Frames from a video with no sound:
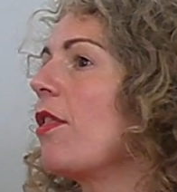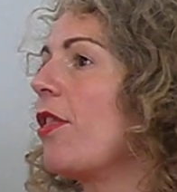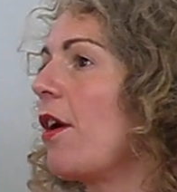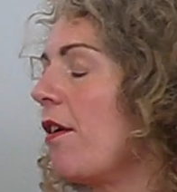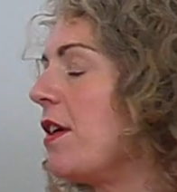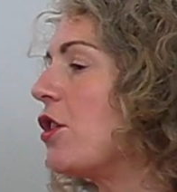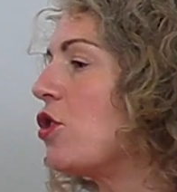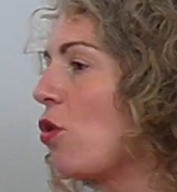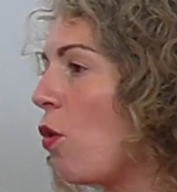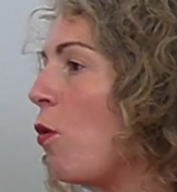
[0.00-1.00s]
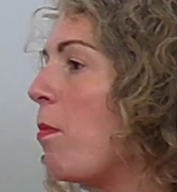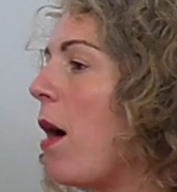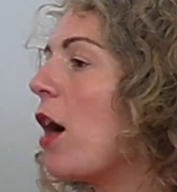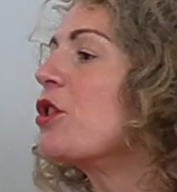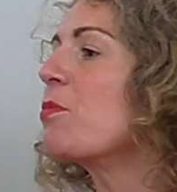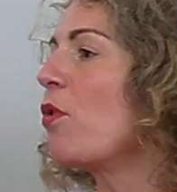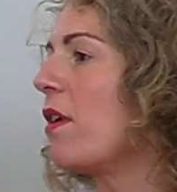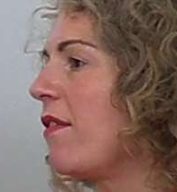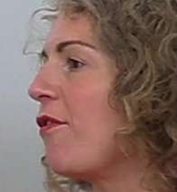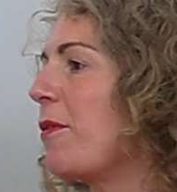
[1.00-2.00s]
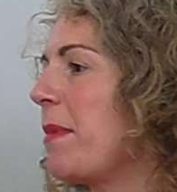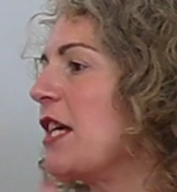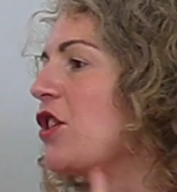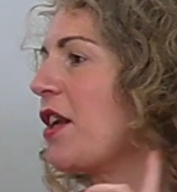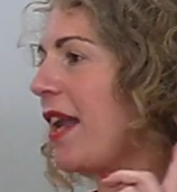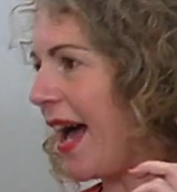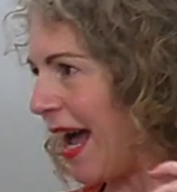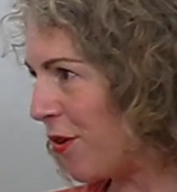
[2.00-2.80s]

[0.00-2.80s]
There is so much more information